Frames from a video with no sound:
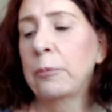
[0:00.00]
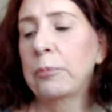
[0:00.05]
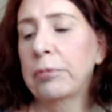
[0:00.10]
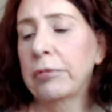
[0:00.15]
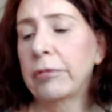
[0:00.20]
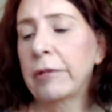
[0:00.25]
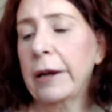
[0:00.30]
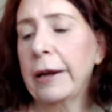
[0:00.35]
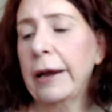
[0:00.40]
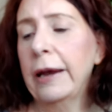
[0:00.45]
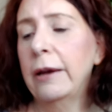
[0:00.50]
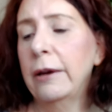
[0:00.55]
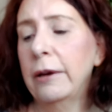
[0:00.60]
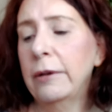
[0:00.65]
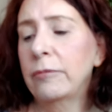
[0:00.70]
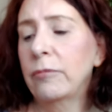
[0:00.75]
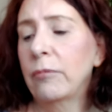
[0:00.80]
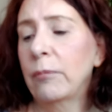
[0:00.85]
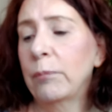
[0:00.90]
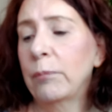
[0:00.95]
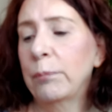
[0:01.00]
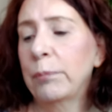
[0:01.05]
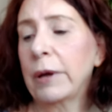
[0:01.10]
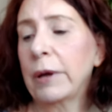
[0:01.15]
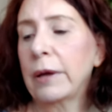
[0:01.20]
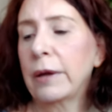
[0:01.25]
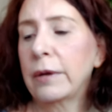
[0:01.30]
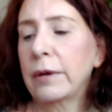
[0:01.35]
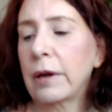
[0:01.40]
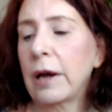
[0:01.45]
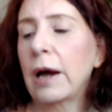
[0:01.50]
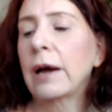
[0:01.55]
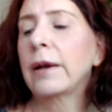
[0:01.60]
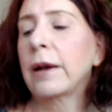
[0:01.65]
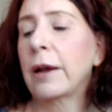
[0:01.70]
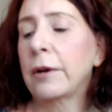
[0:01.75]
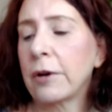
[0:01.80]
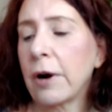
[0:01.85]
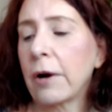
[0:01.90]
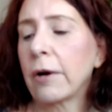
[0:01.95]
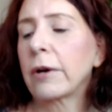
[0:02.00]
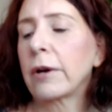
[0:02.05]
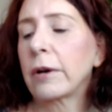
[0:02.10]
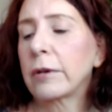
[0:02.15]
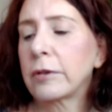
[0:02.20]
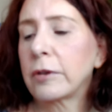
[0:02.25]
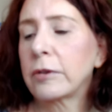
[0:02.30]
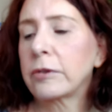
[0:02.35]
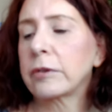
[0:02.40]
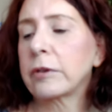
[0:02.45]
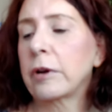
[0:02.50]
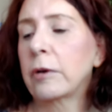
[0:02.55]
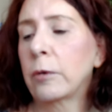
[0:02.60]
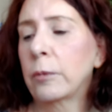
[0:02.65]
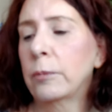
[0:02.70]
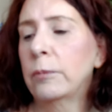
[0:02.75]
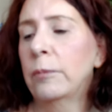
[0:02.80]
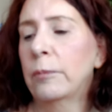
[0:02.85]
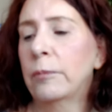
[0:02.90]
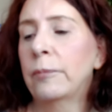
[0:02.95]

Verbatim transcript: pretty, but kind of dark. So,